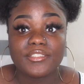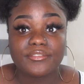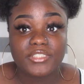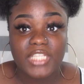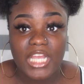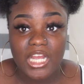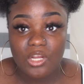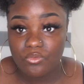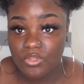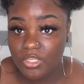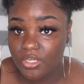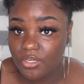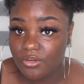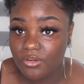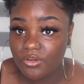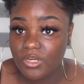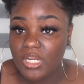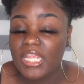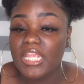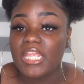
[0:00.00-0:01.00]
down
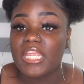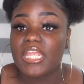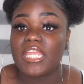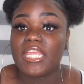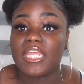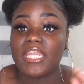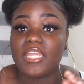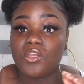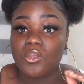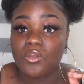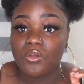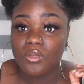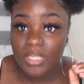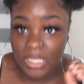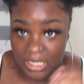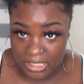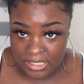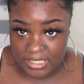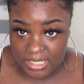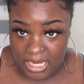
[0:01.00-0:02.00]
there
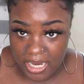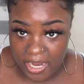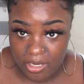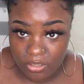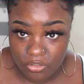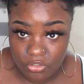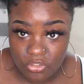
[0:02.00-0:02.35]
inside.